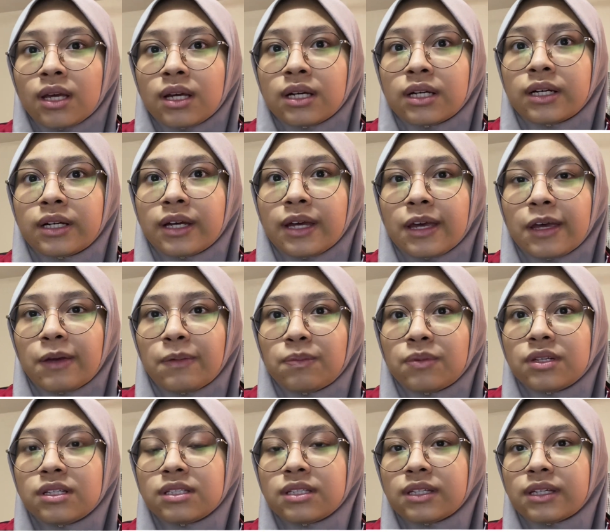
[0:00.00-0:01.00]
Her
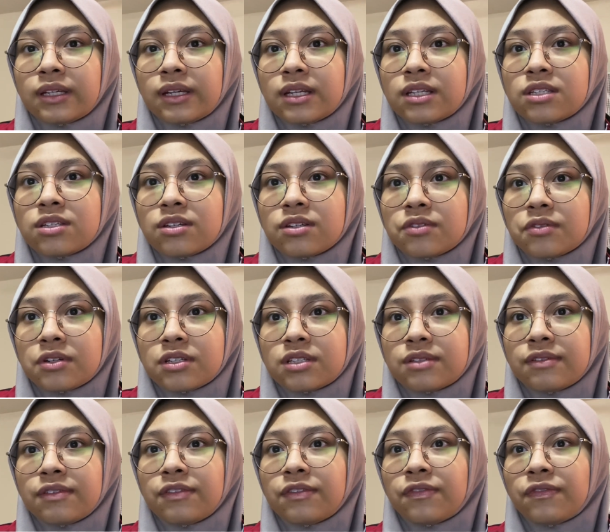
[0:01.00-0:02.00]
appeals against the
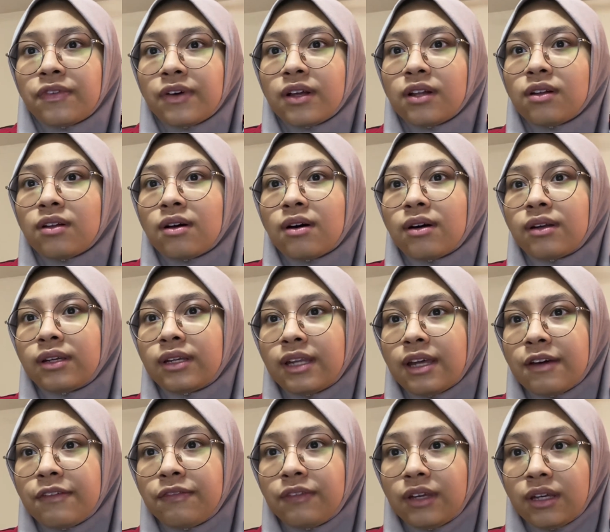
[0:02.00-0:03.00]
transfer fell on
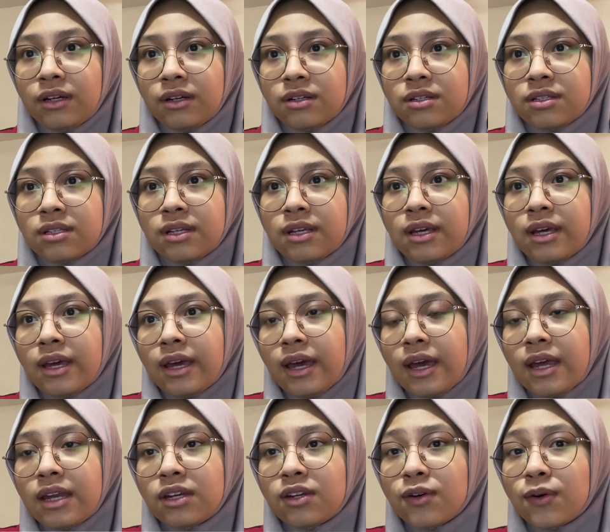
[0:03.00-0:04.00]
deaf ears,
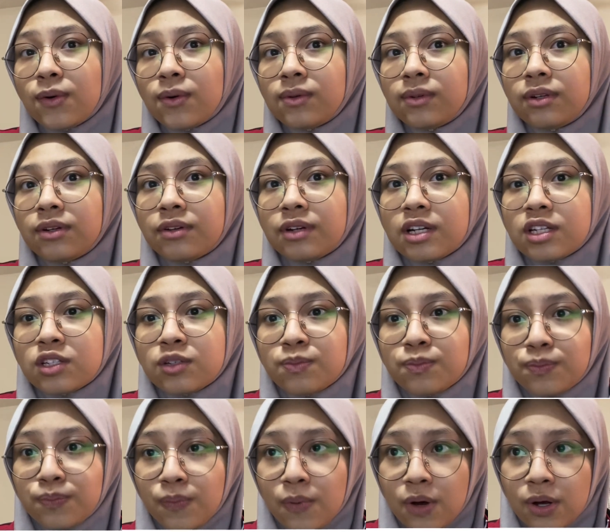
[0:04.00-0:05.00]
and the only
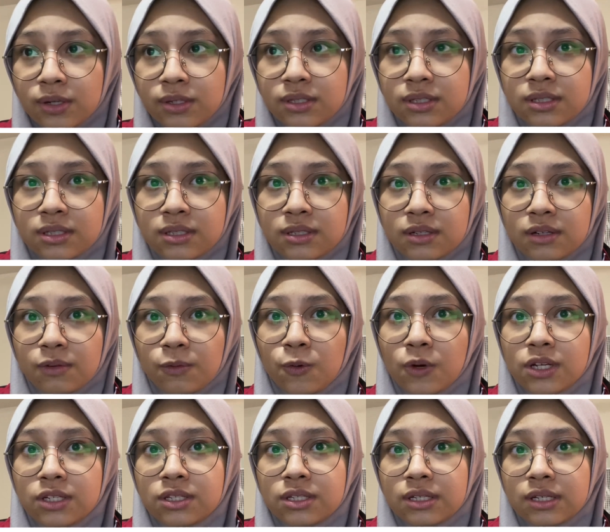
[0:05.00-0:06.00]
response
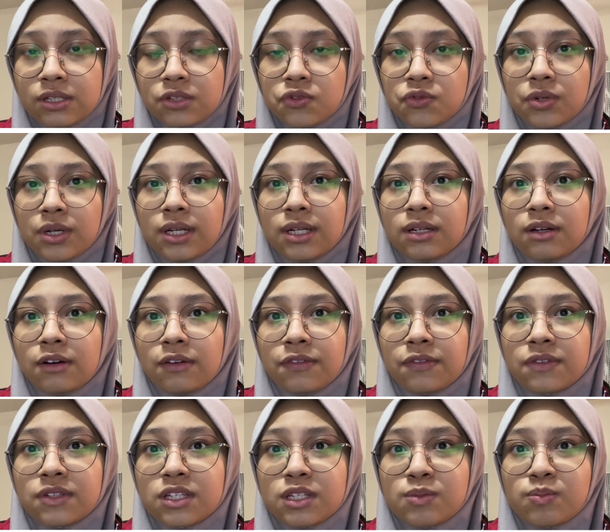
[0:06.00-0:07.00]
was a threat
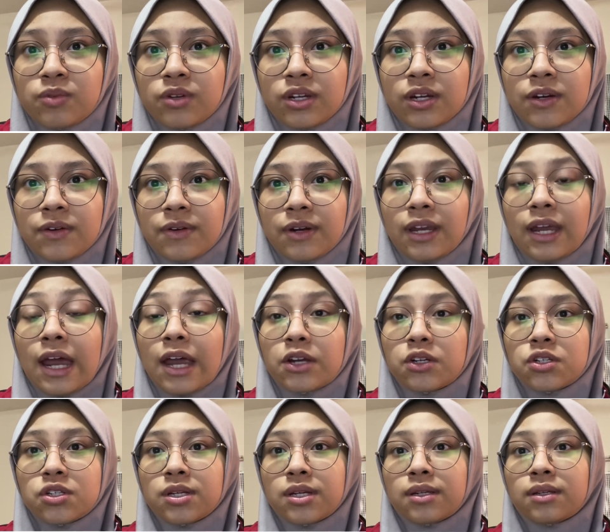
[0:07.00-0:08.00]
of disciplinary
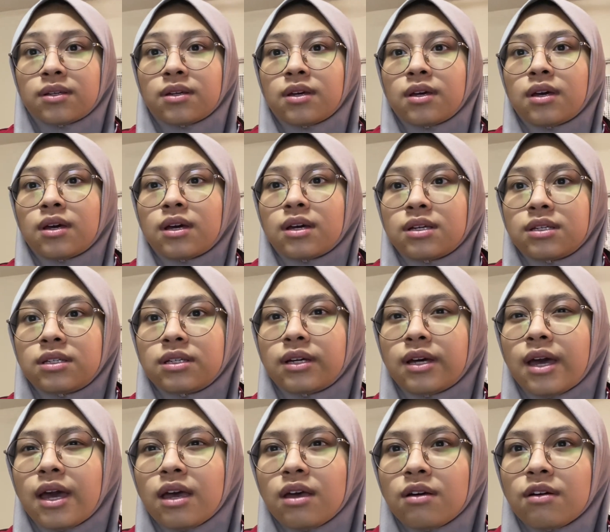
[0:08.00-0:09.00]
action. The
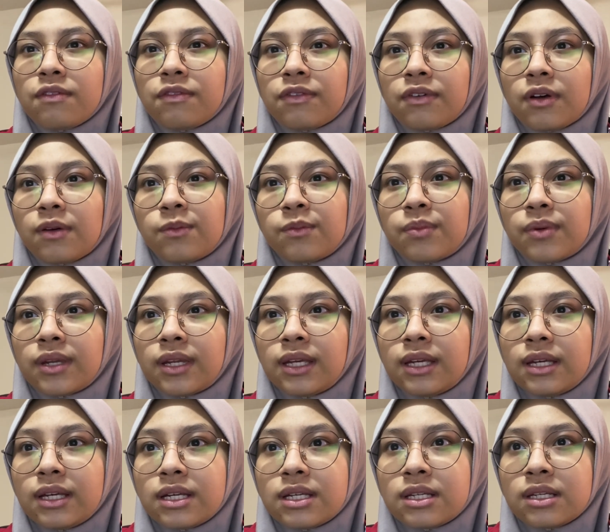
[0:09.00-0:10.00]
act of company
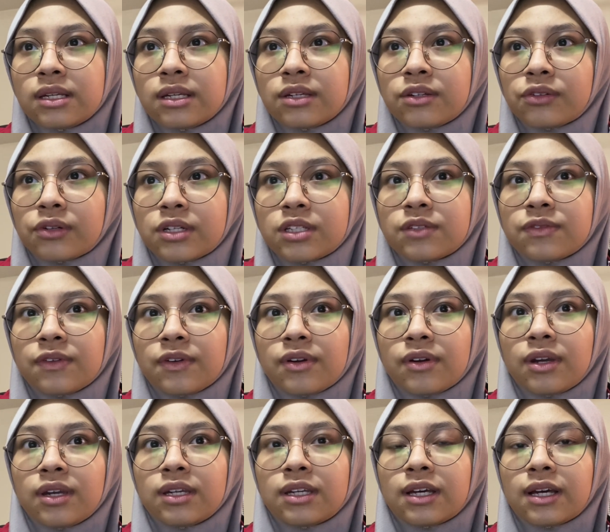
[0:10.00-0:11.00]
in
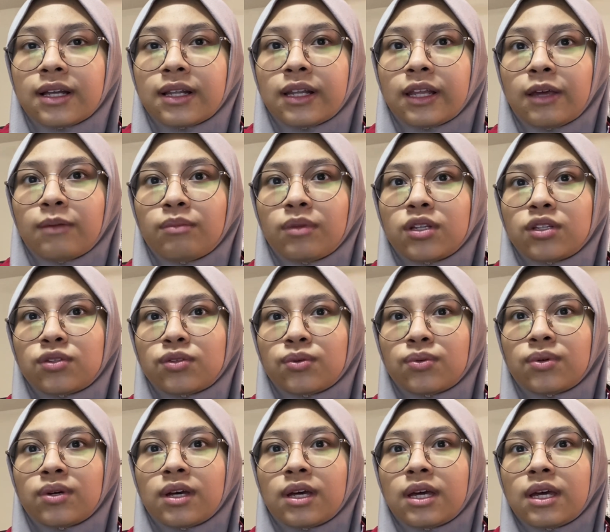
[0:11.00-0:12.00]
transferring the claimant
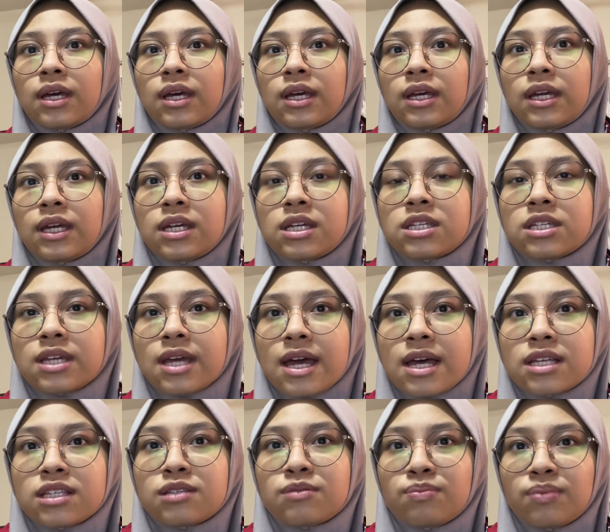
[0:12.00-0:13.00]
to
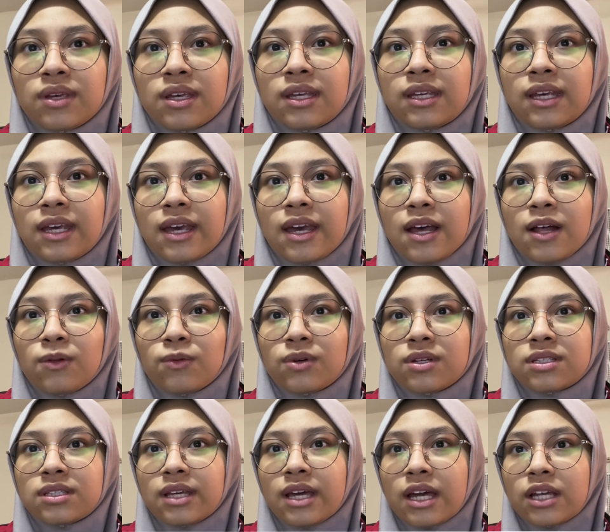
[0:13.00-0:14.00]
HSPKL
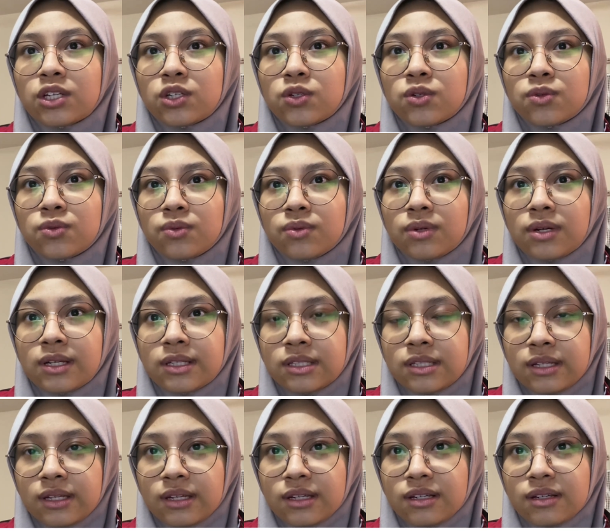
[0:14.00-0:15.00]
was
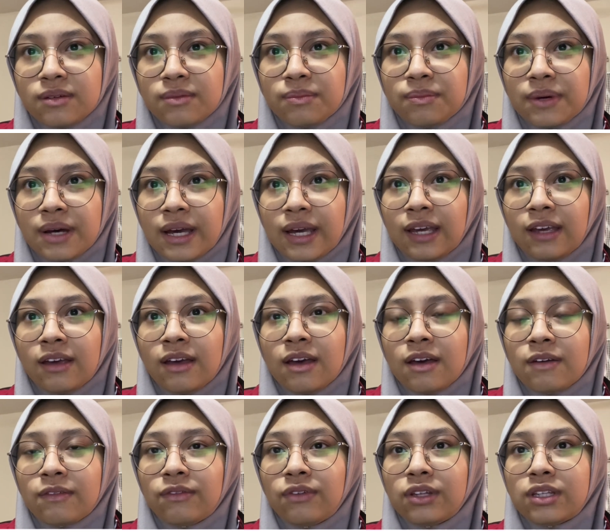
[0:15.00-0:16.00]
actuated by
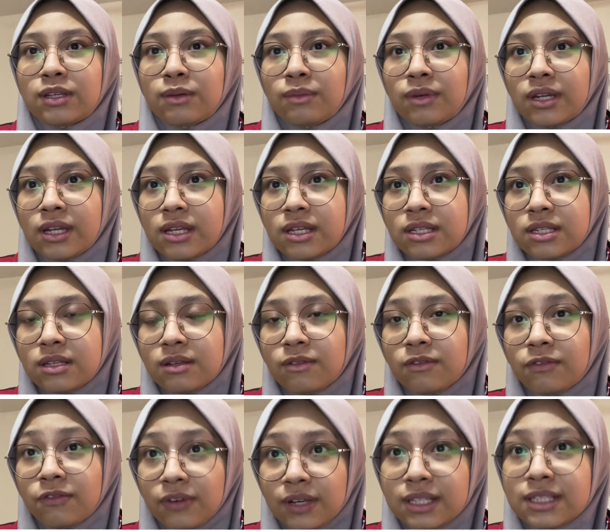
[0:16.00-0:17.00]

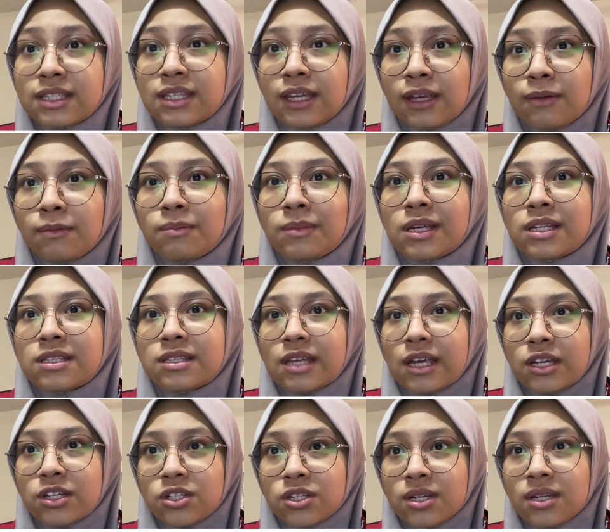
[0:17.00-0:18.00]

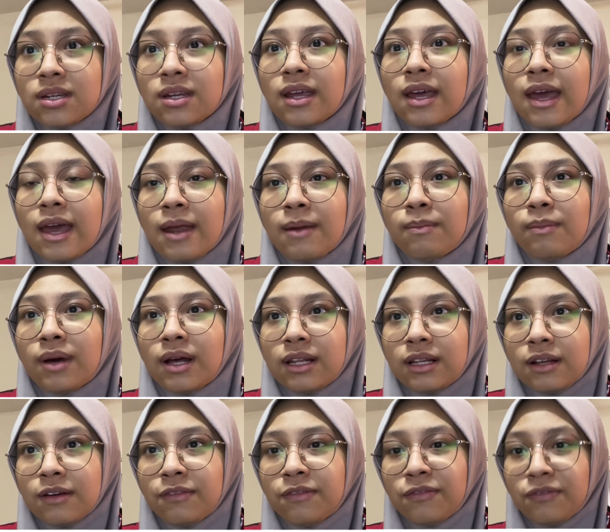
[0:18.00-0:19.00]
victimization and
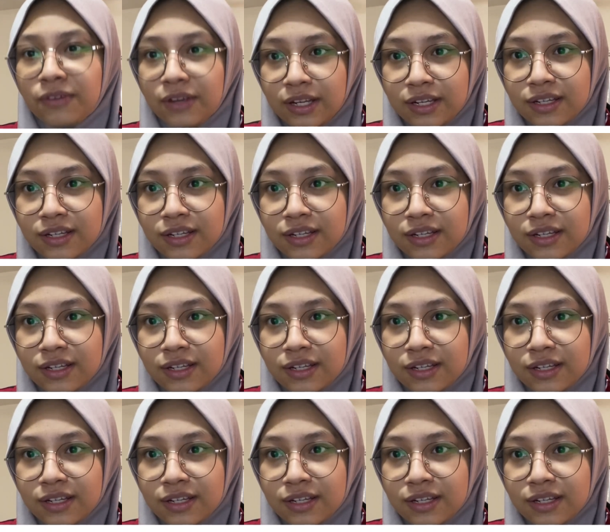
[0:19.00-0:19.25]
malafide.